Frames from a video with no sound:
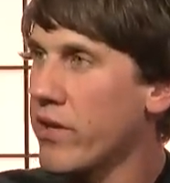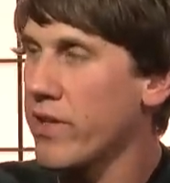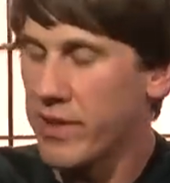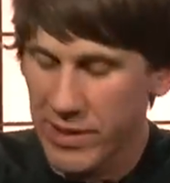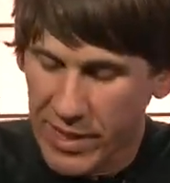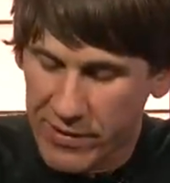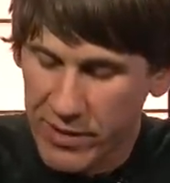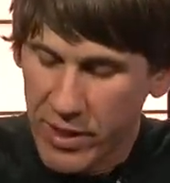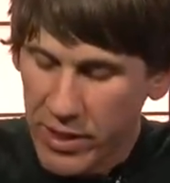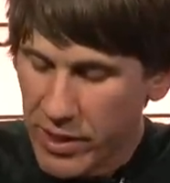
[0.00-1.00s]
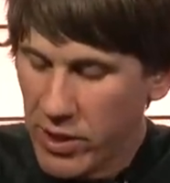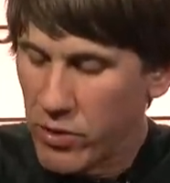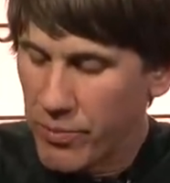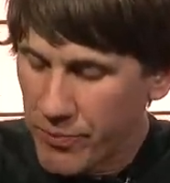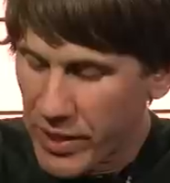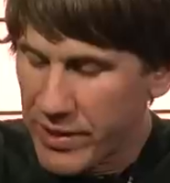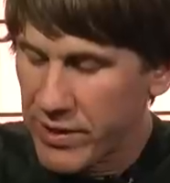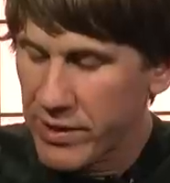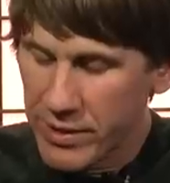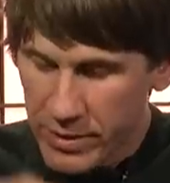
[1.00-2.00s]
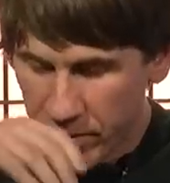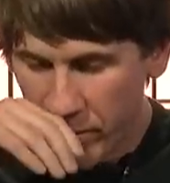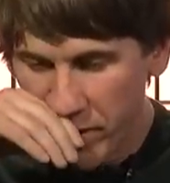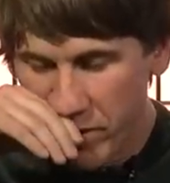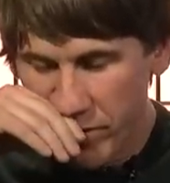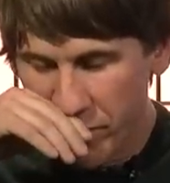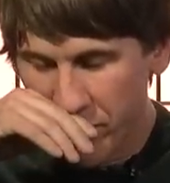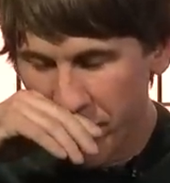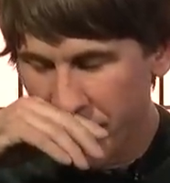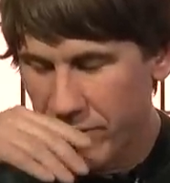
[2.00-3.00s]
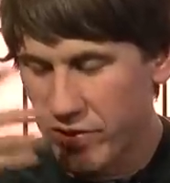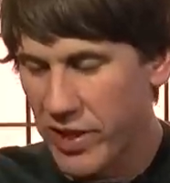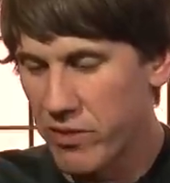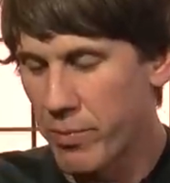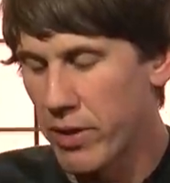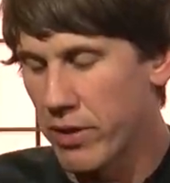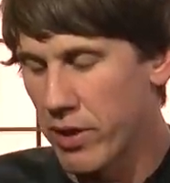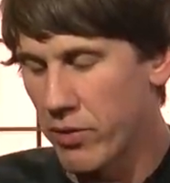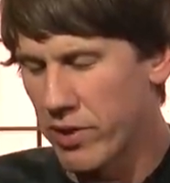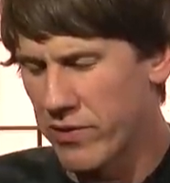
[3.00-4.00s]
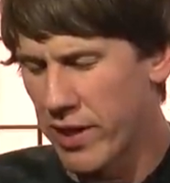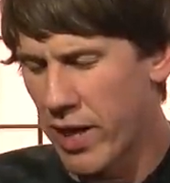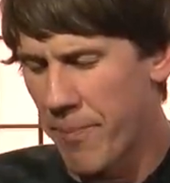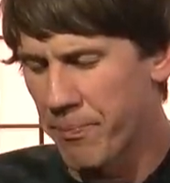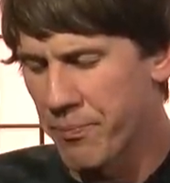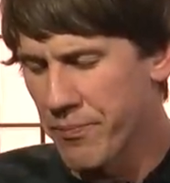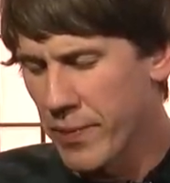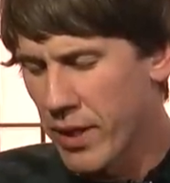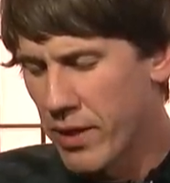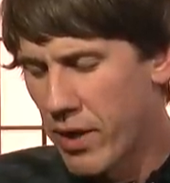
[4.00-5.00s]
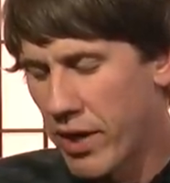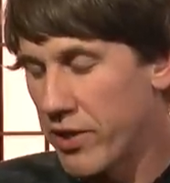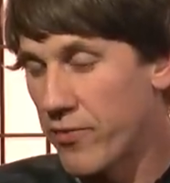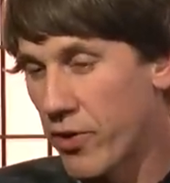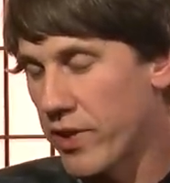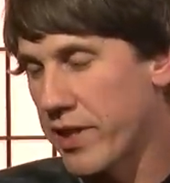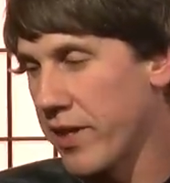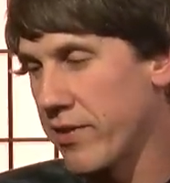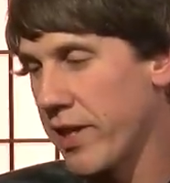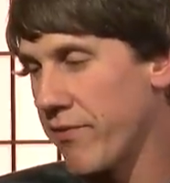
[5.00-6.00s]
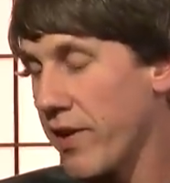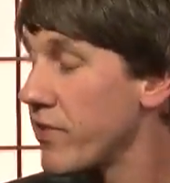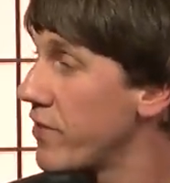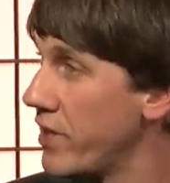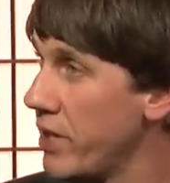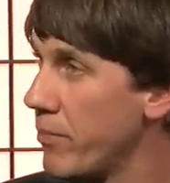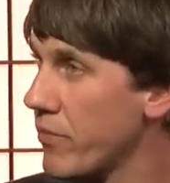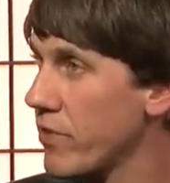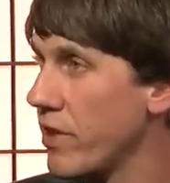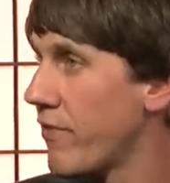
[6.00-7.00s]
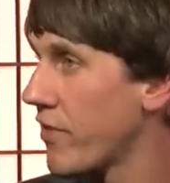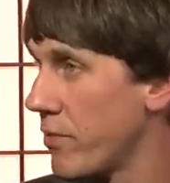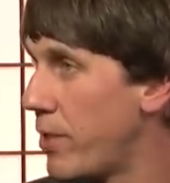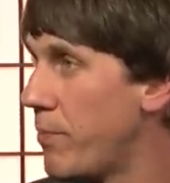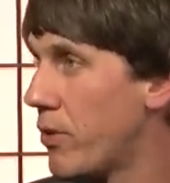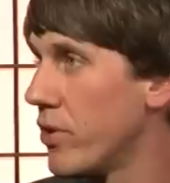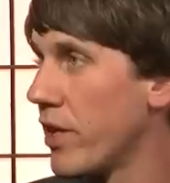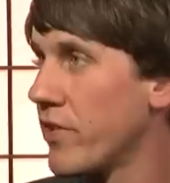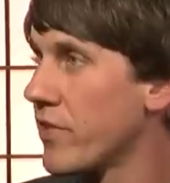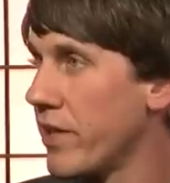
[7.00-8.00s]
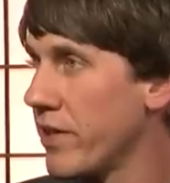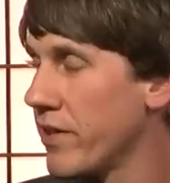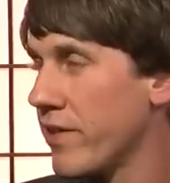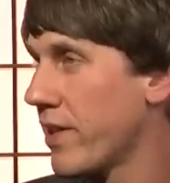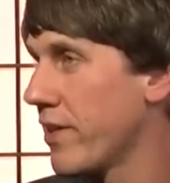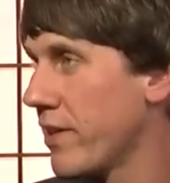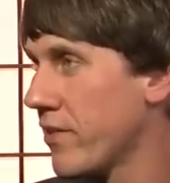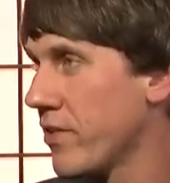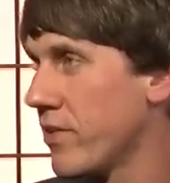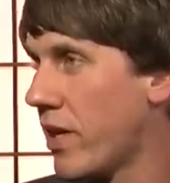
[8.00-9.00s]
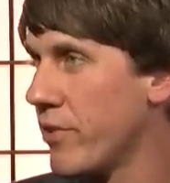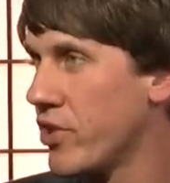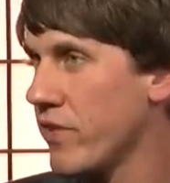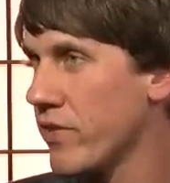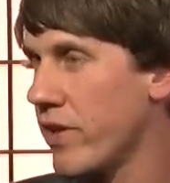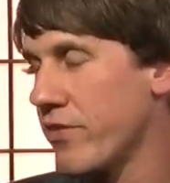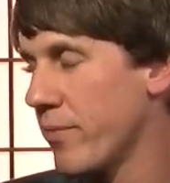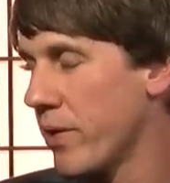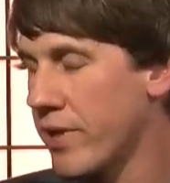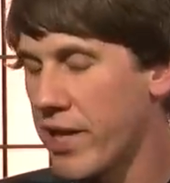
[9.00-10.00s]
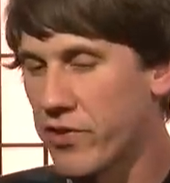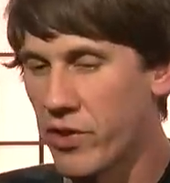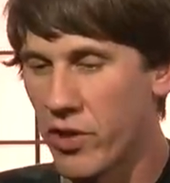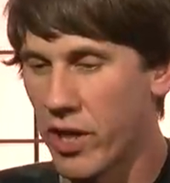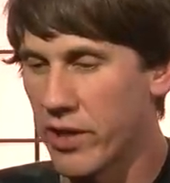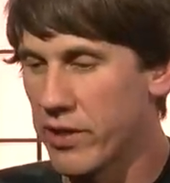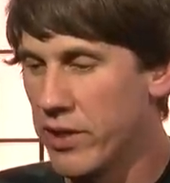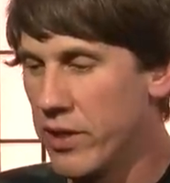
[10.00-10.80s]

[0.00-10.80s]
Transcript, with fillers: Cause I think that's, you know, I think like the, one of the cliche, not the cliches, but you know, they say, um, a lot of these folks like they, they invest in teams and they invest in people not just ideas like ideas are a dime a dozen you have to be able to execute on it